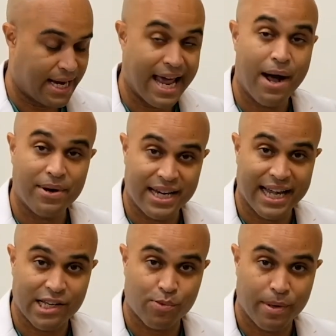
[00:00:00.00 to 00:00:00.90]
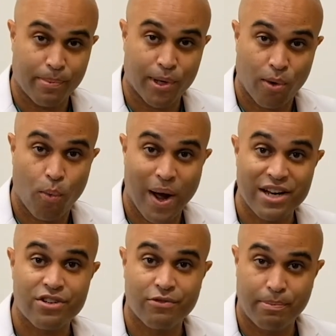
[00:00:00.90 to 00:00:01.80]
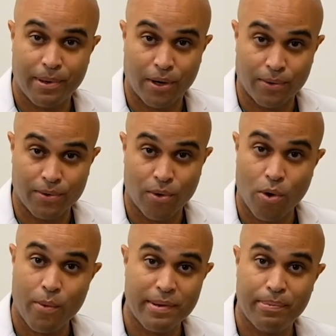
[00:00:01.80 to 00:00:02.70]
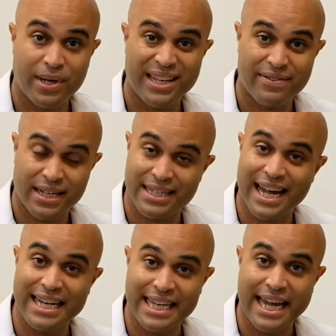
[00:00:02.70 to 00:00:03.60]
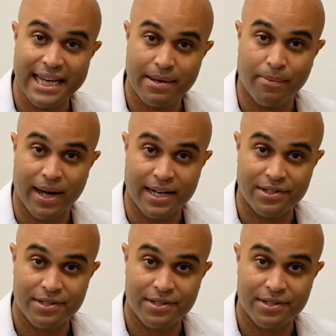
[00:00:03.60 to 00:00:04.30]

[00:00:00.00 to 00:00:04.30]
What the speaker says: Nowadays, we put a wedge of bone, or we put even a titanium wedge.